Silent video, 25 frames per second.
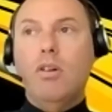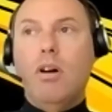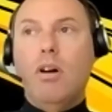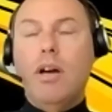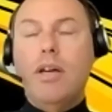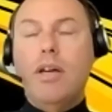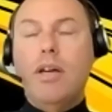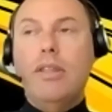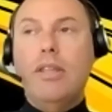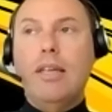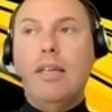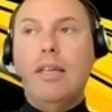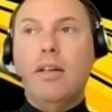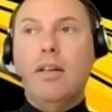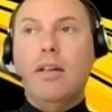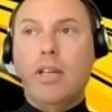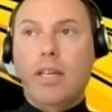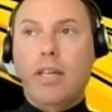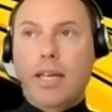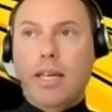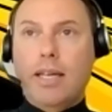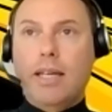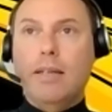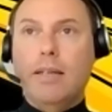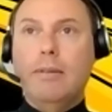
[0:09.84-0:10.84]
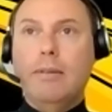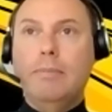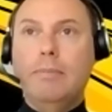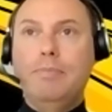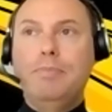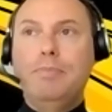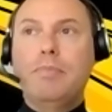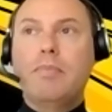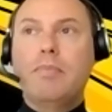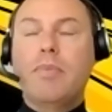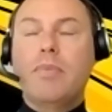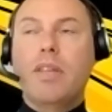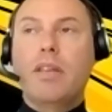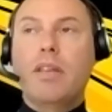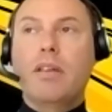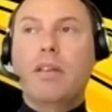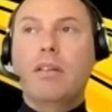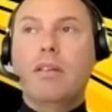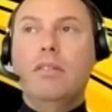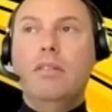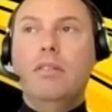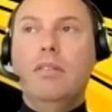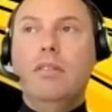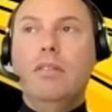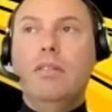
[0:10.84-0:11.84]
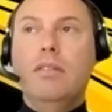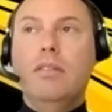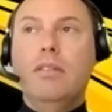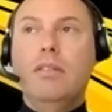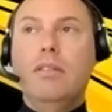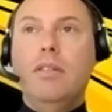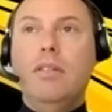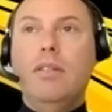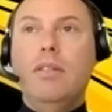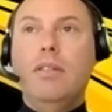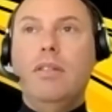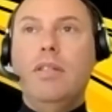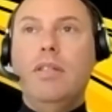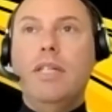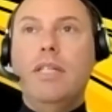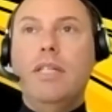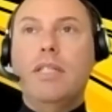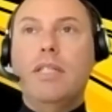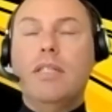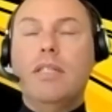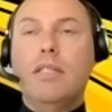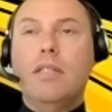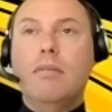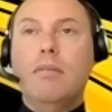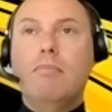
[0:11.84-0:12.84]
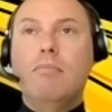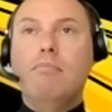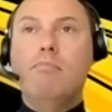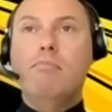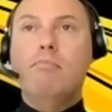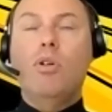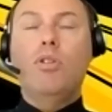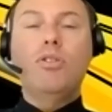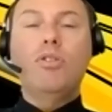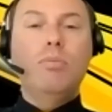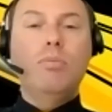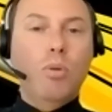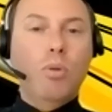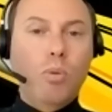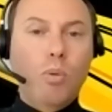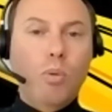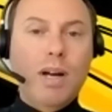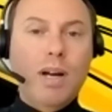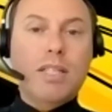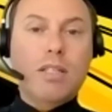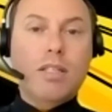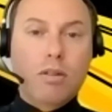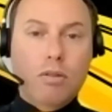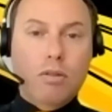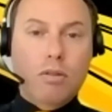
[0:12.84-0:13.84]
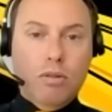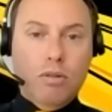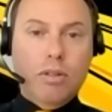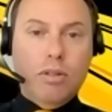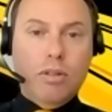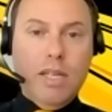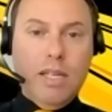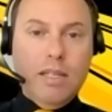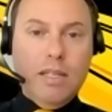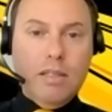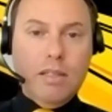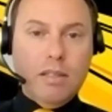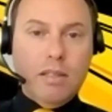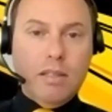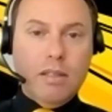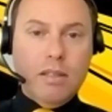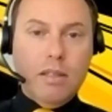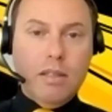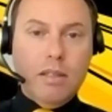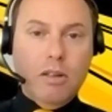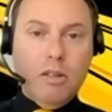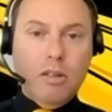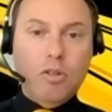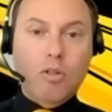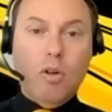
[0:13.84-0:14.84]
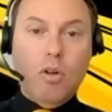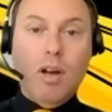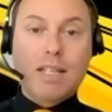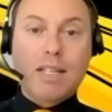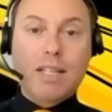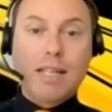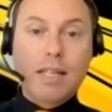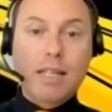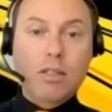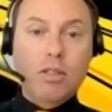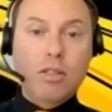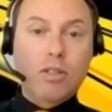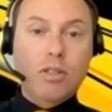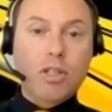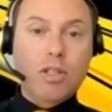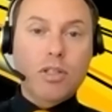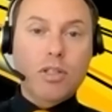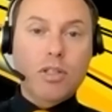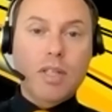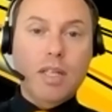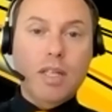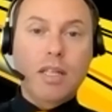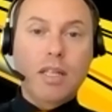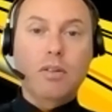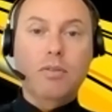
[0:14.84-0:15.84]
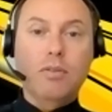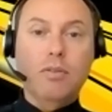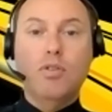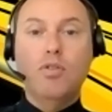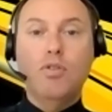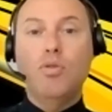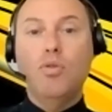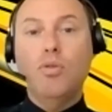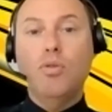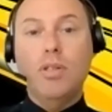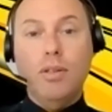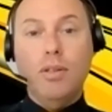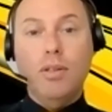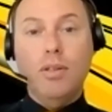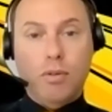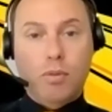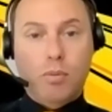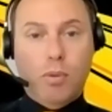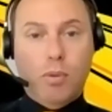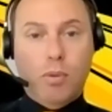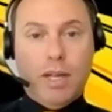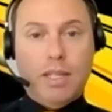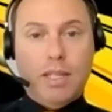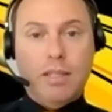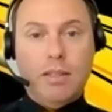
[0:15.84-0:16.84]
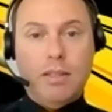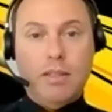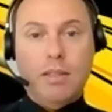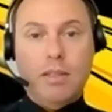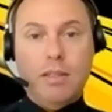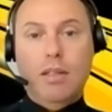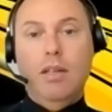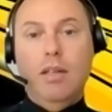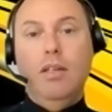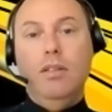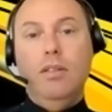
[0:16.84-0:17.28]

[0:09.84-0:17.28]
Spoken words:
So I think, okay, there's multiple ways to do things. So I tend to just think of two different ways.